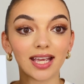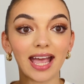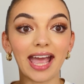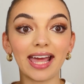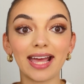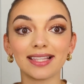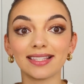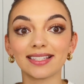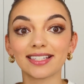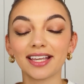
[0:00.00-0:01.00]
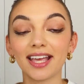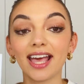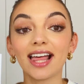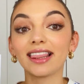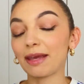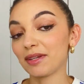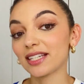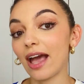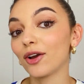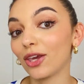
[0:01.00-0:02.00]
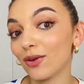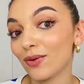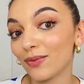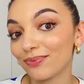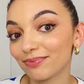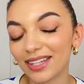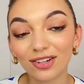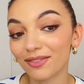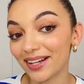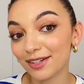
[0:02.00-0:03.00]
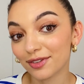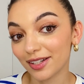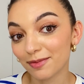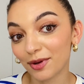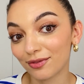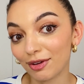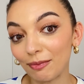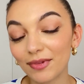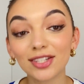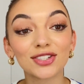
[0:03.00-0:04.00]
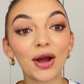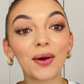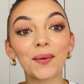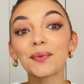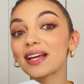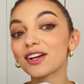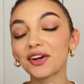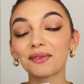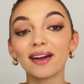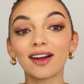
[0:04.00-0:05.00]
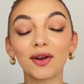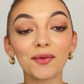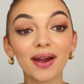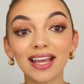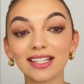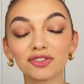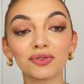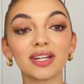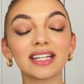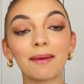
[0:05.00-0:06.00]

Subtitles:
And let me tell you, you're not ready for this perfume. So we are gonna go right into it.